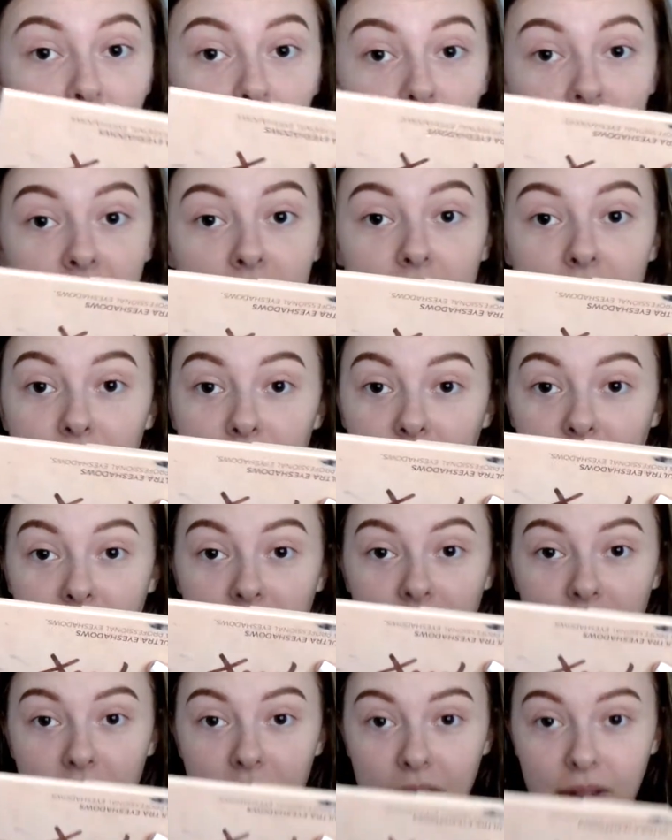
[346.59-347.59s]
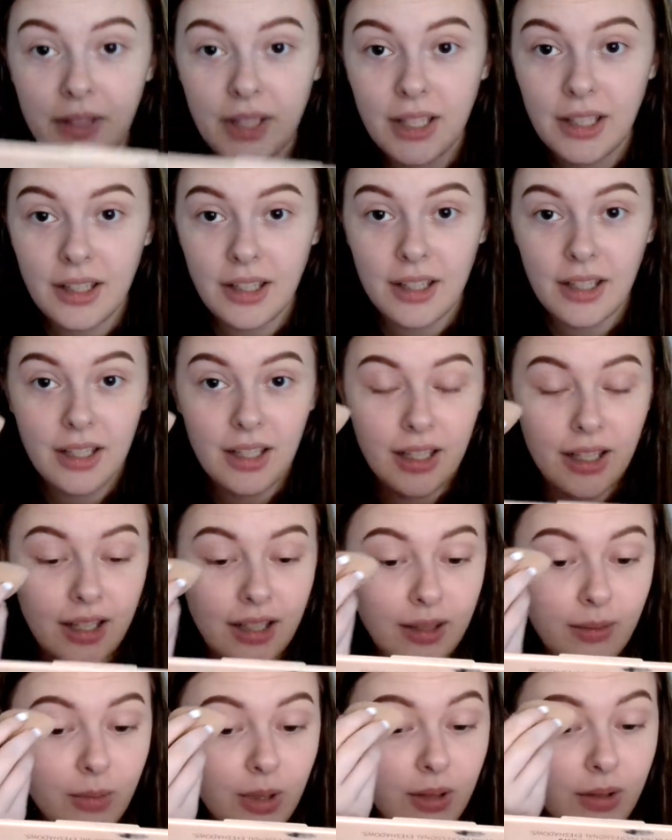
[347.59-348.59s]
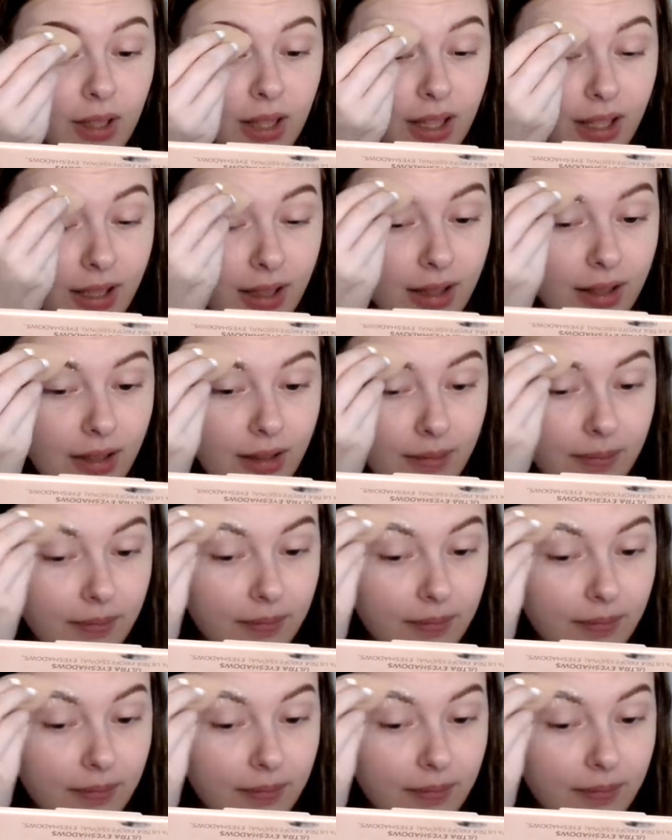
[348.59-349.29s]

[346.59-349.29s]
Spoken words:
what the fuck are you doing? And I'm doing this.